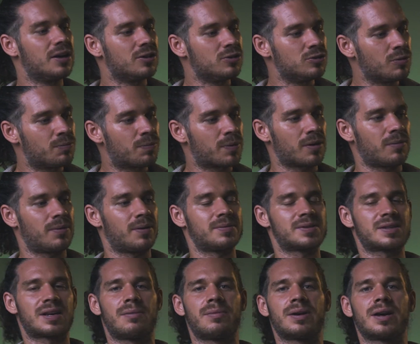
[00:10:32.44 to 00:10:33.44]
new problem is
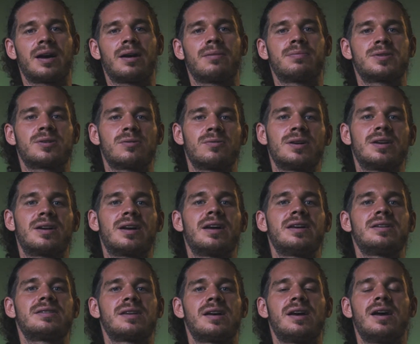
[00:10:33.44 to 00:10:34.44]
coming up, so we
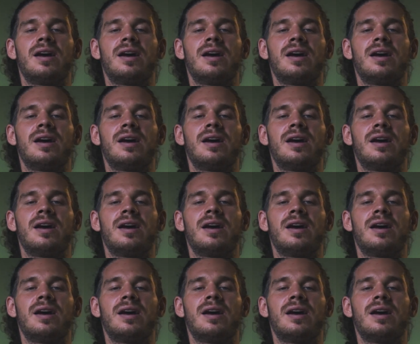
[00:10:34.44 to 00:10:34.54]
raise